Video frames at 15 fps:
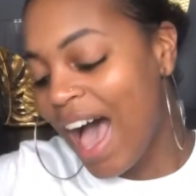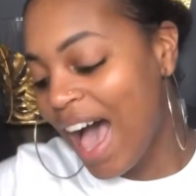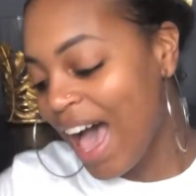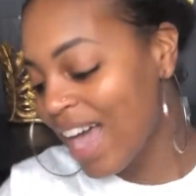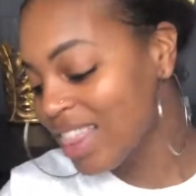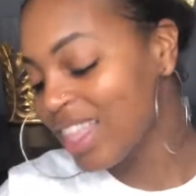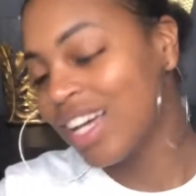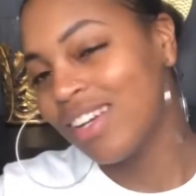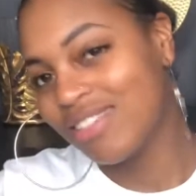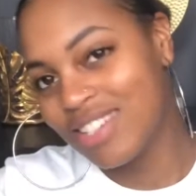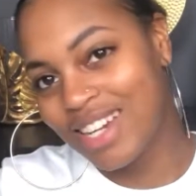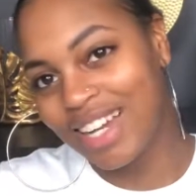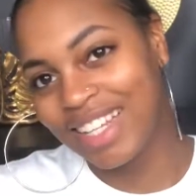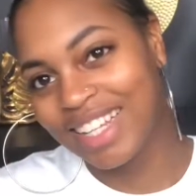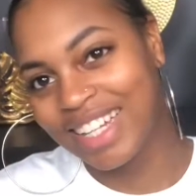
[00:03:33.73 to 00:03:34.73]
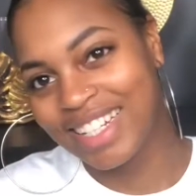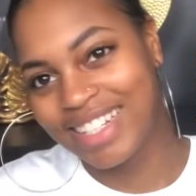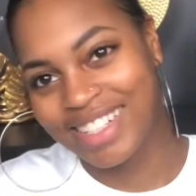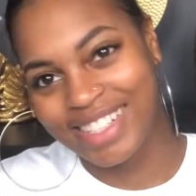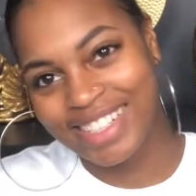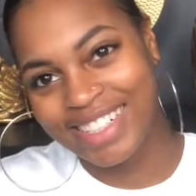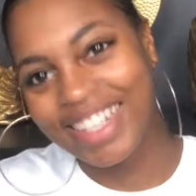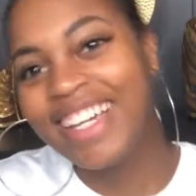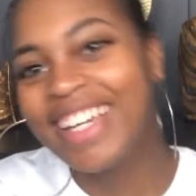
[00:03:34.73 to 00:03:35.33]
I love John Legend.